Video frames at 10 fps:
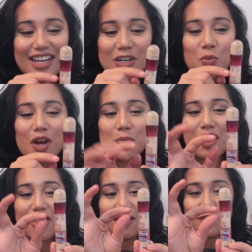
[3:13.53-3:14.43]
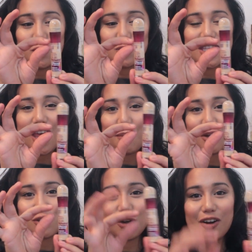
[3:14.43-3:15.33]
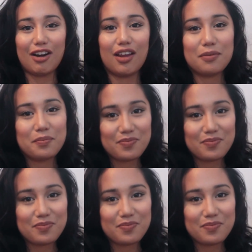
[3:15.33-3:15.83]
In 1 month I've used that much already.